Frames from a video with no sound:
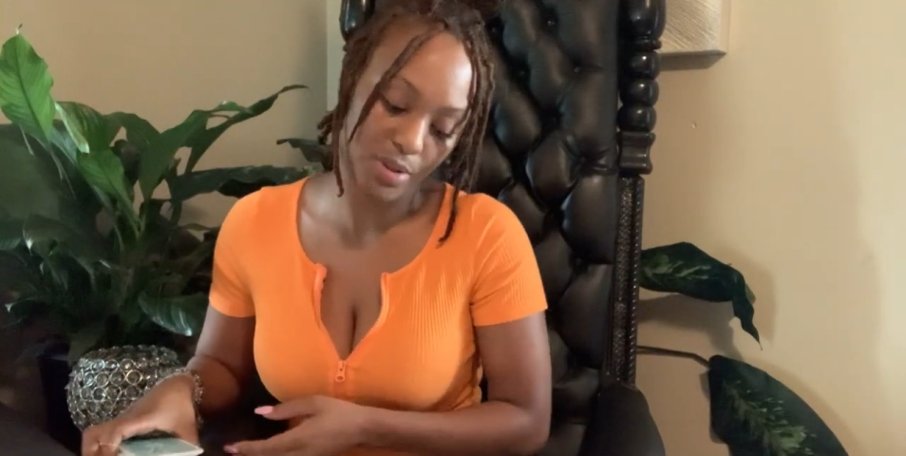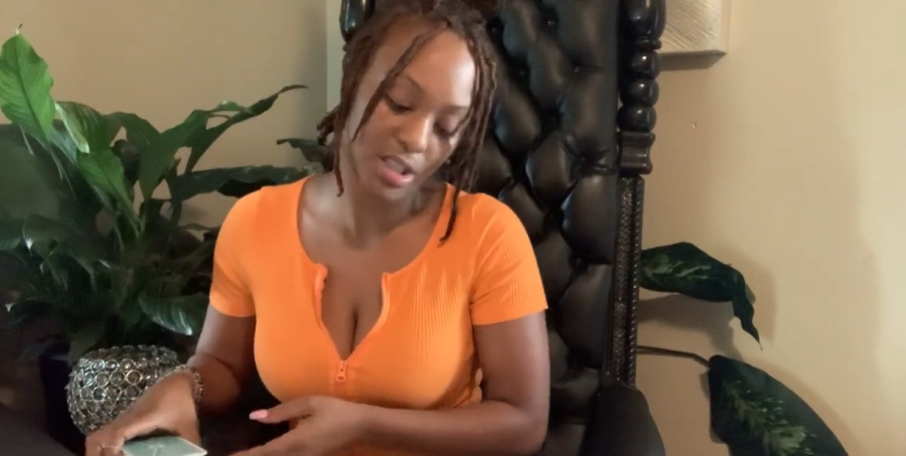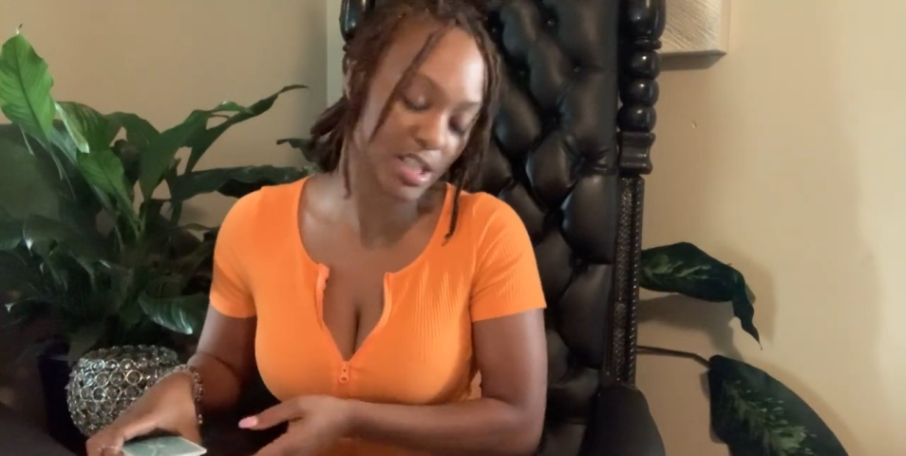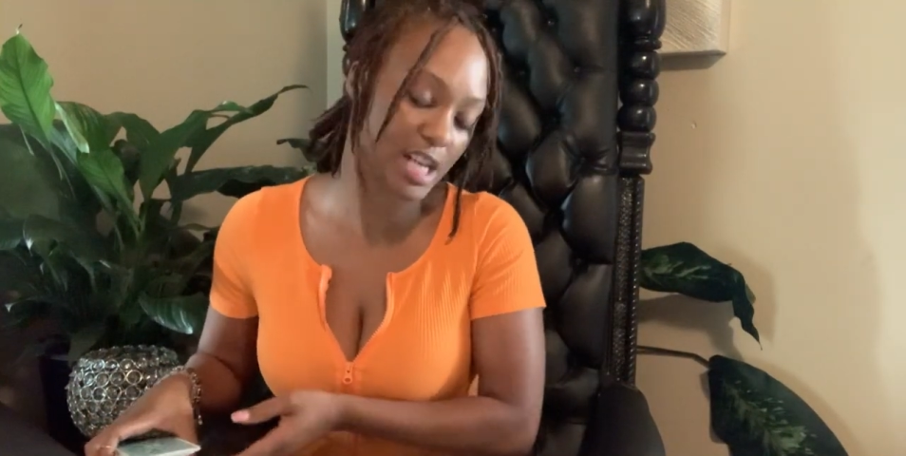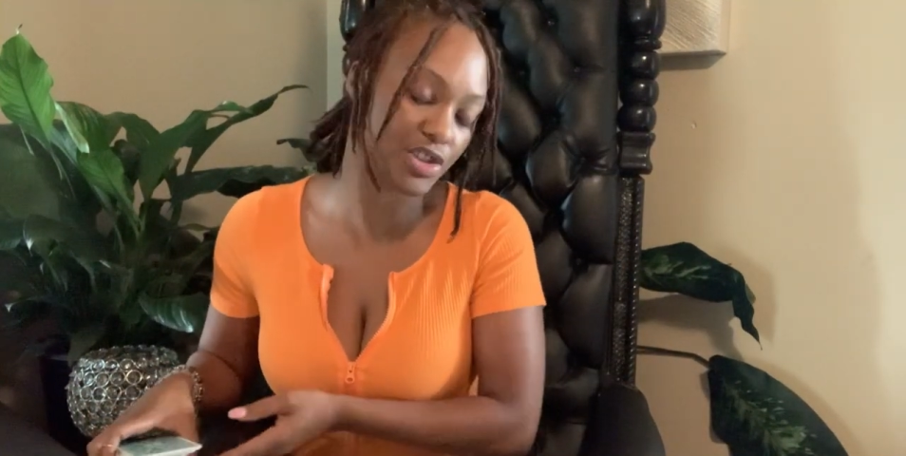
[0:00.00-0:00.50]
with
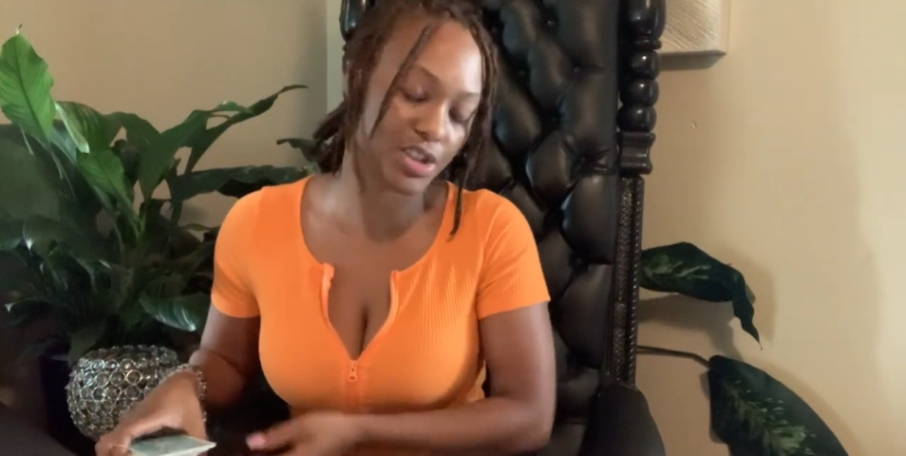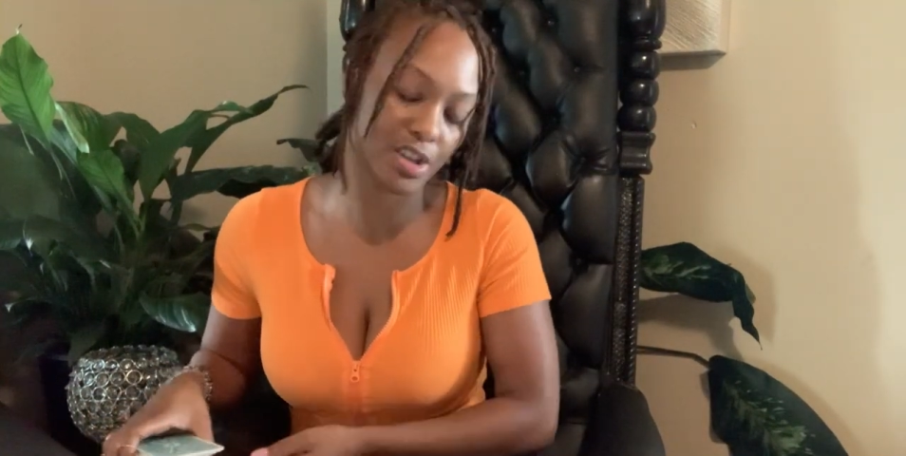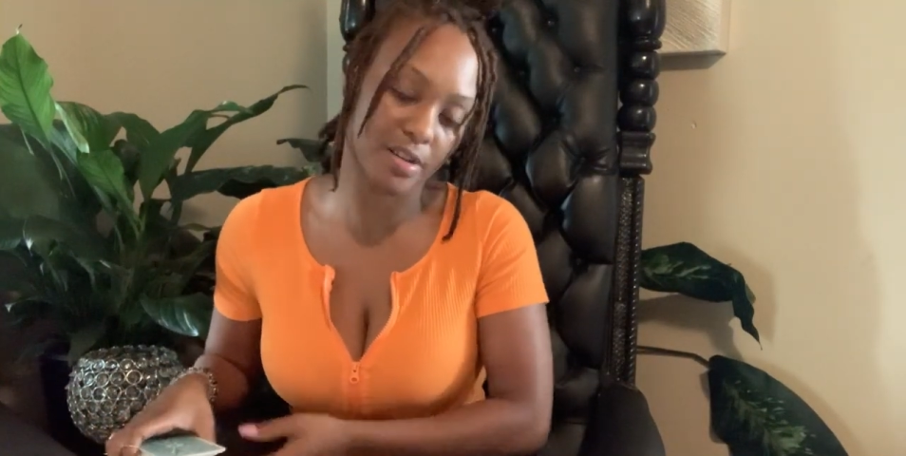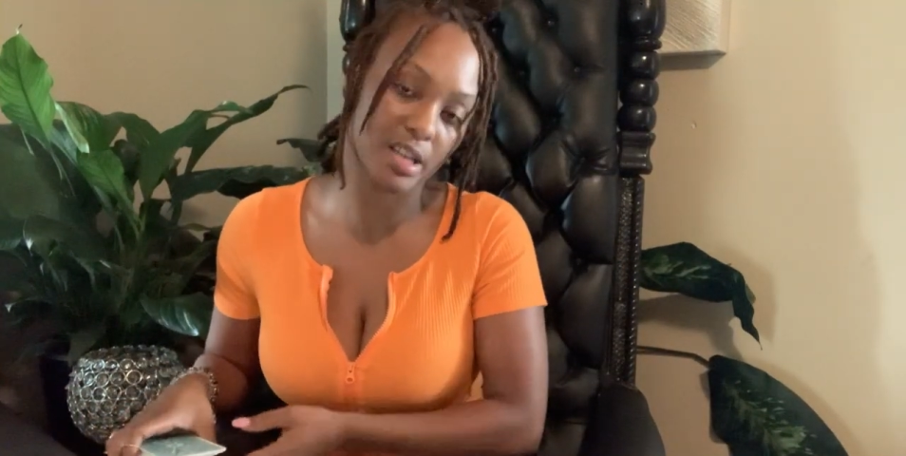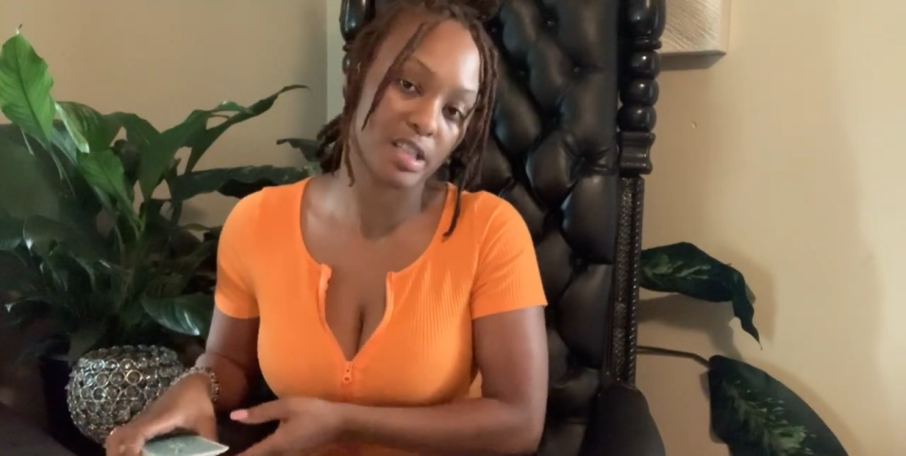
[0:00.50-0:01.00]
this
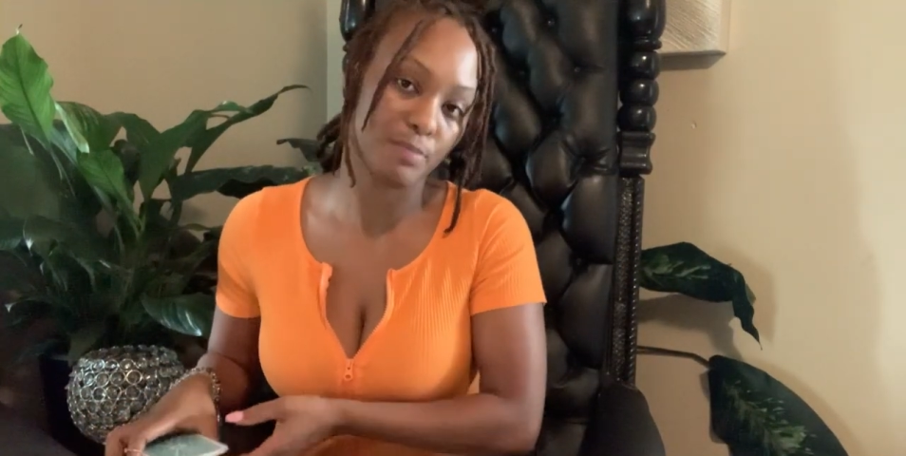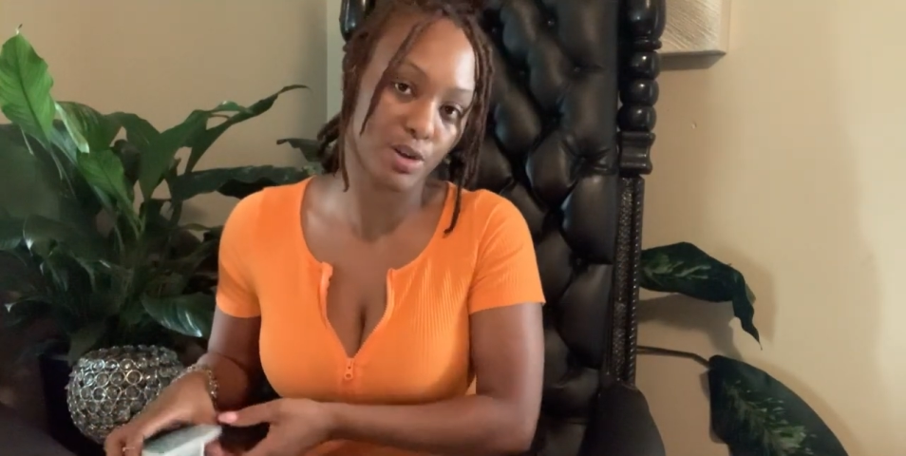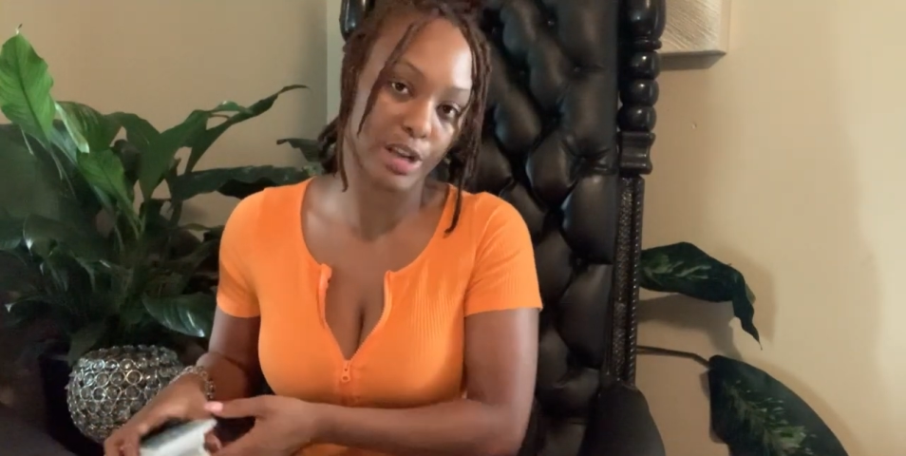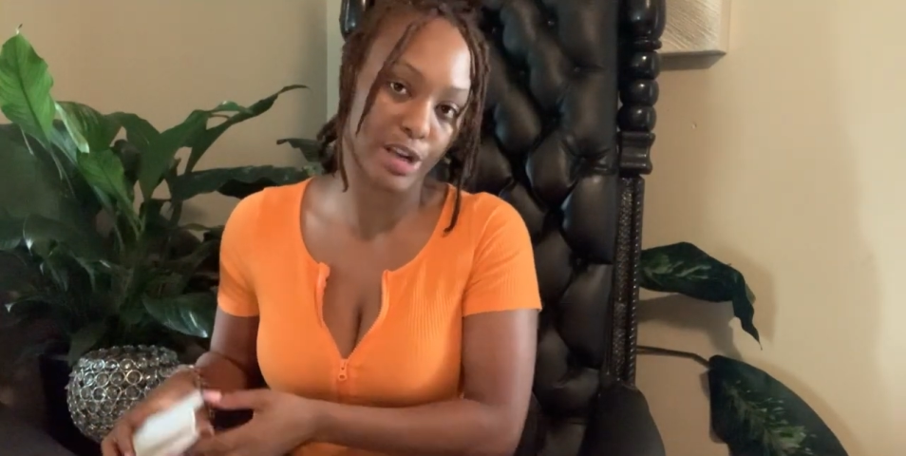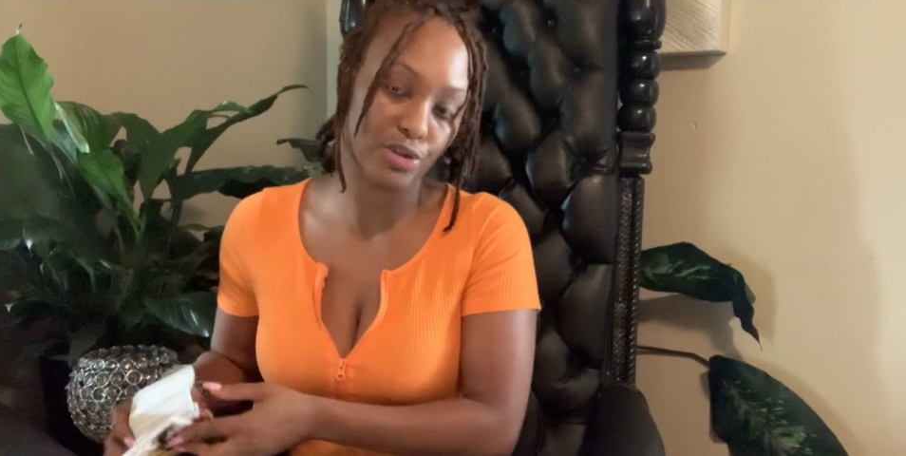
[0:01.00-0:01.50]
Sagittarius
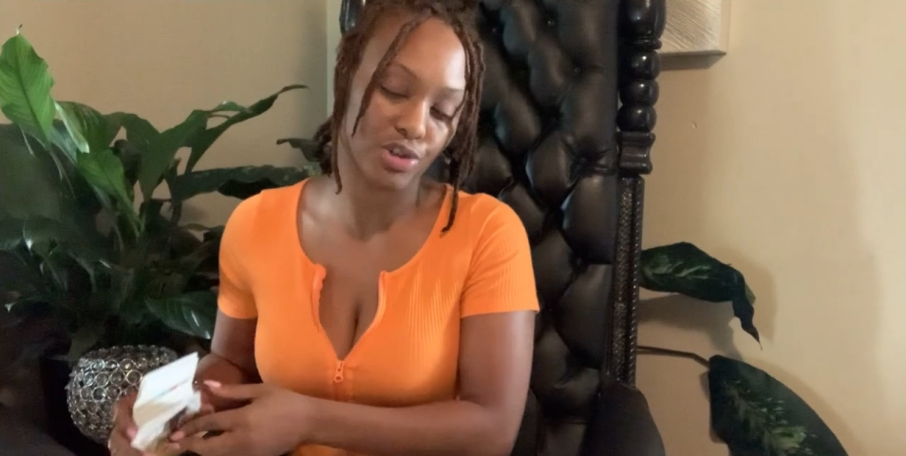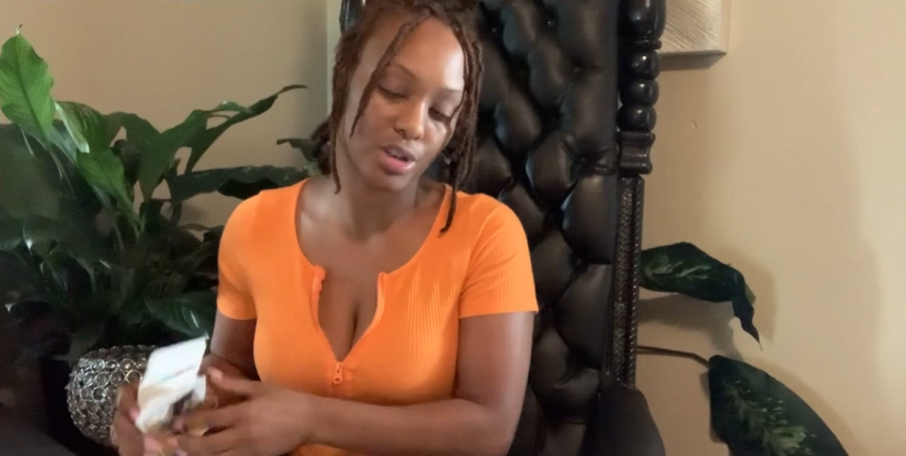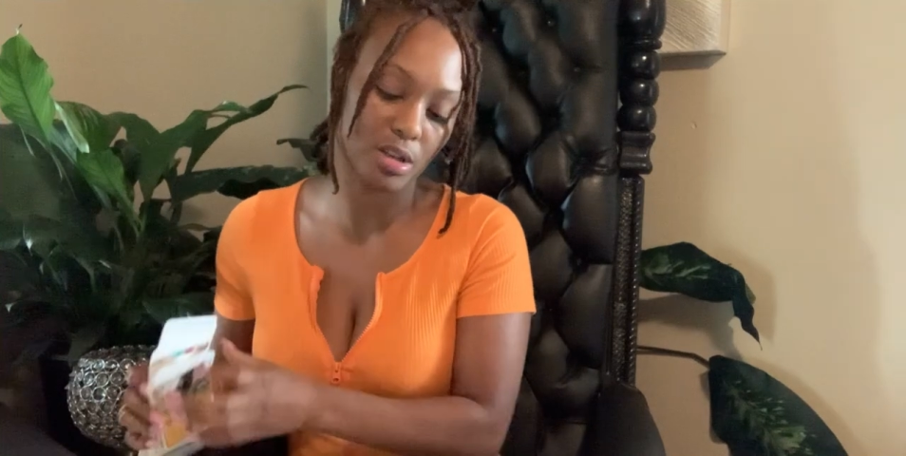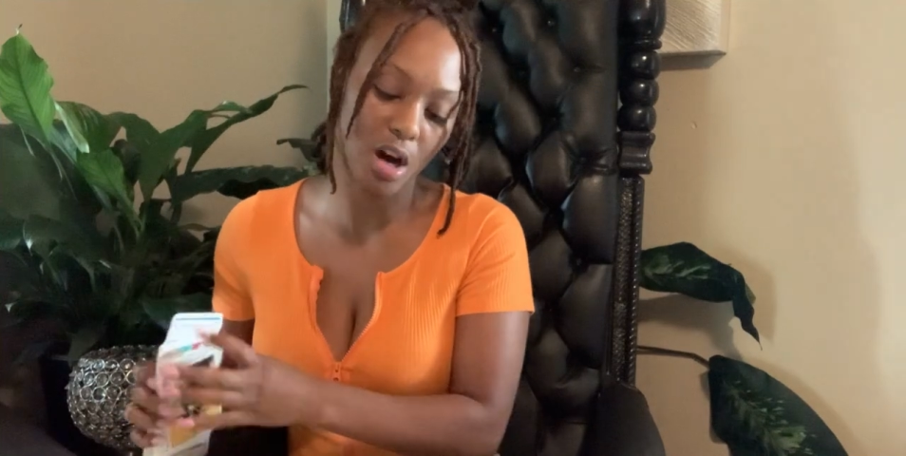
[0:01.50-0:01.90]
moon energy,